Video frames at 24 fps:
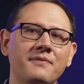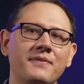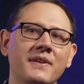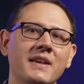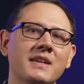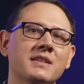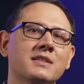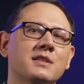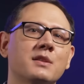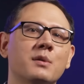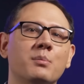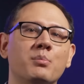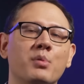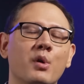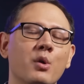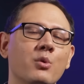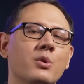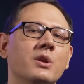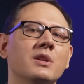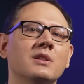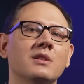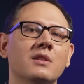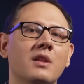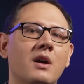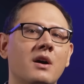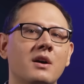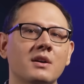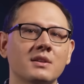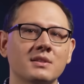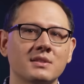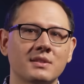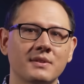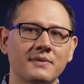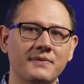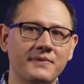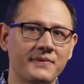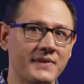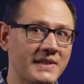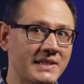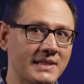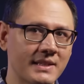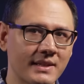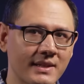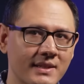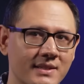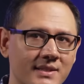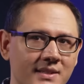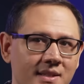fix the broken laws of
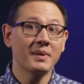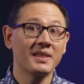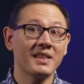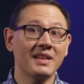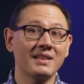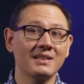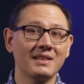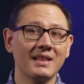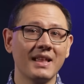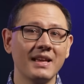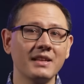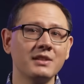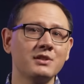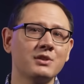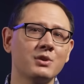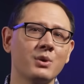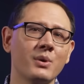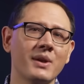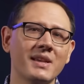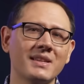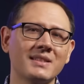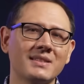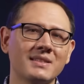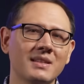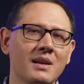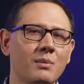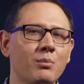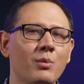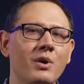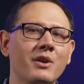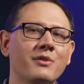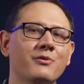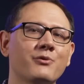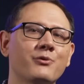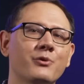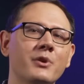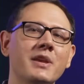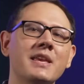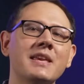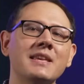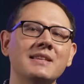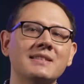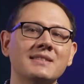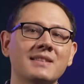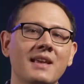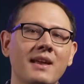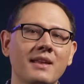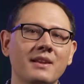physics, but they led to a somewhat
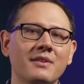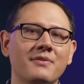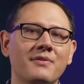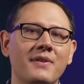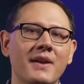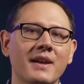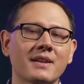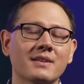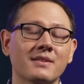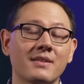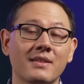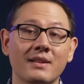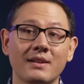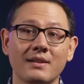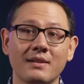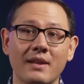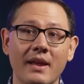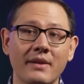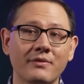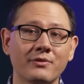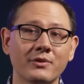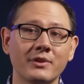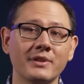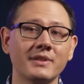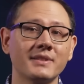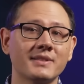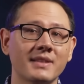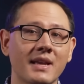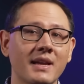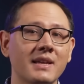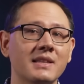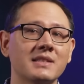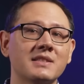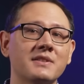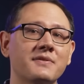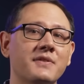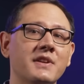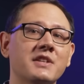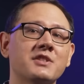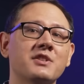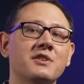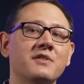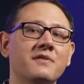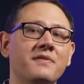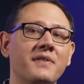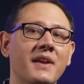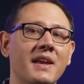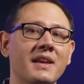freaky side effect that every science
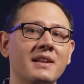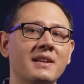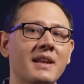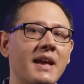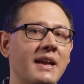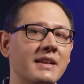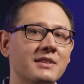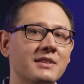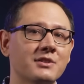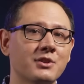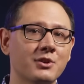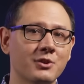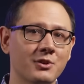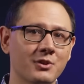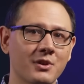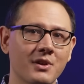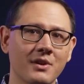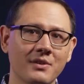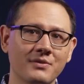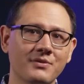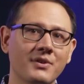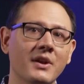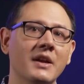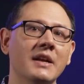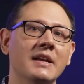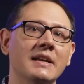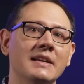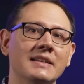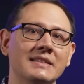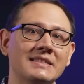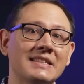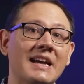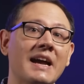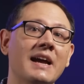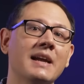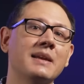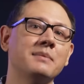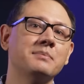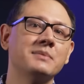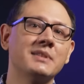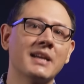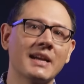fiction fan has heard of, time